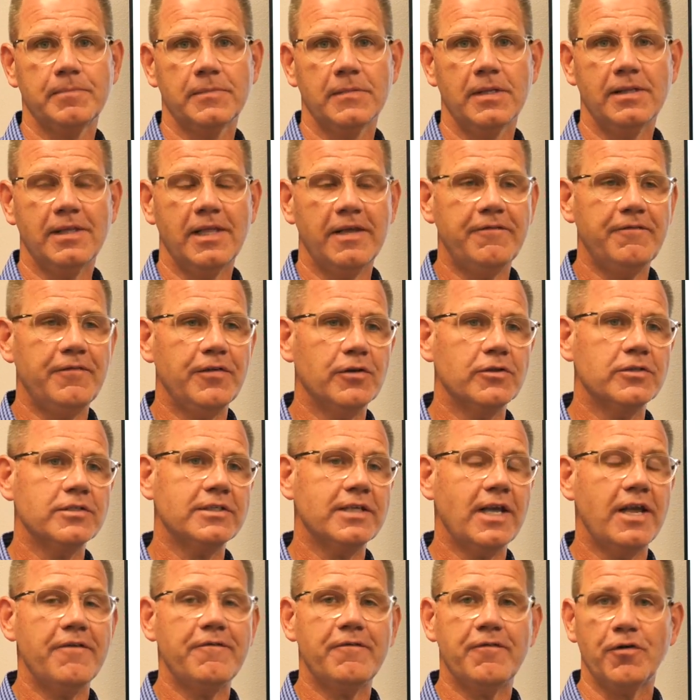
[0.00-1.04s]
that they feel
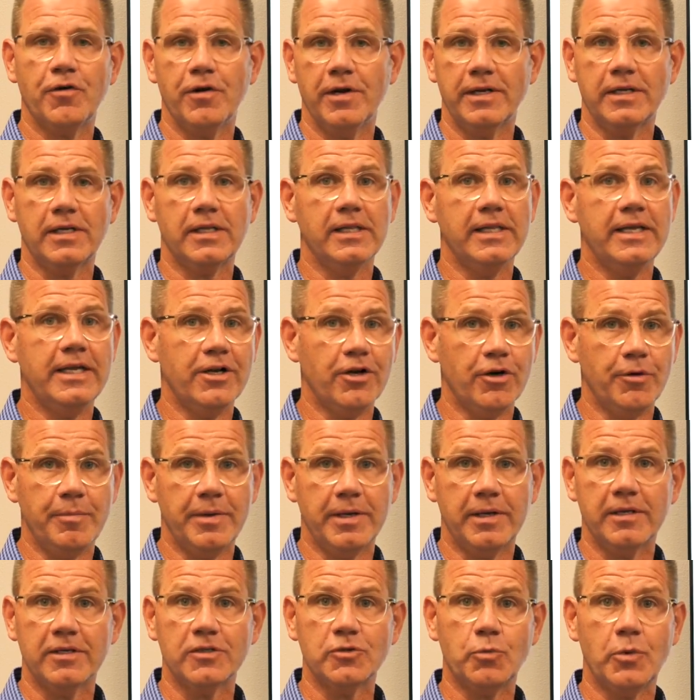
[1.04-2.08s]
safer and cleaner
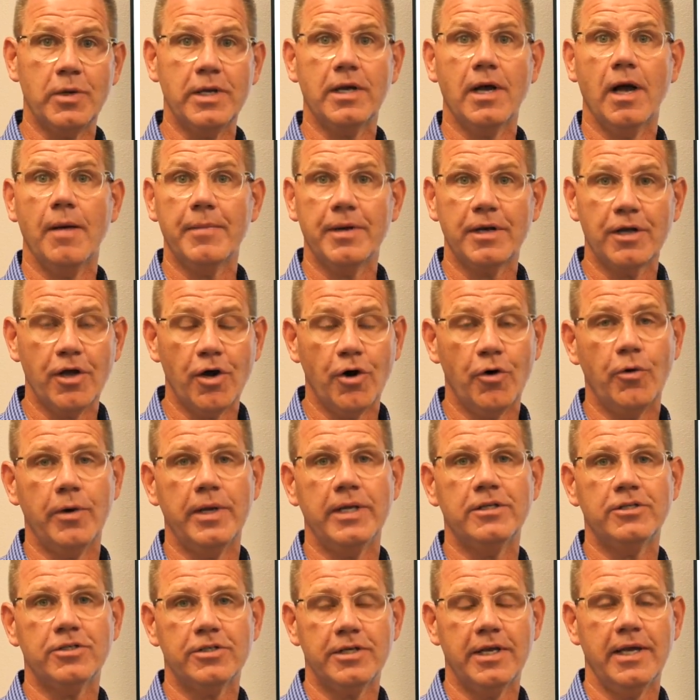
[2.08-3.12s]
because we come and go
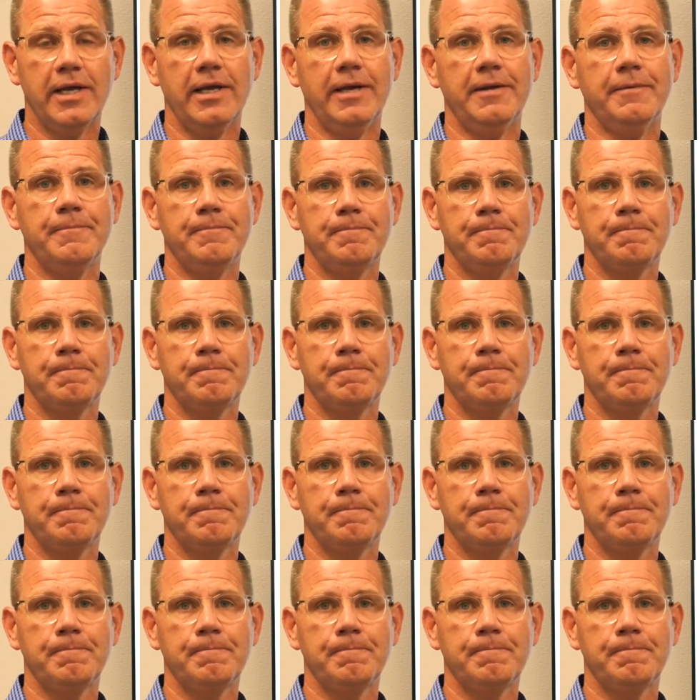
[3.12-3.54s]
each day.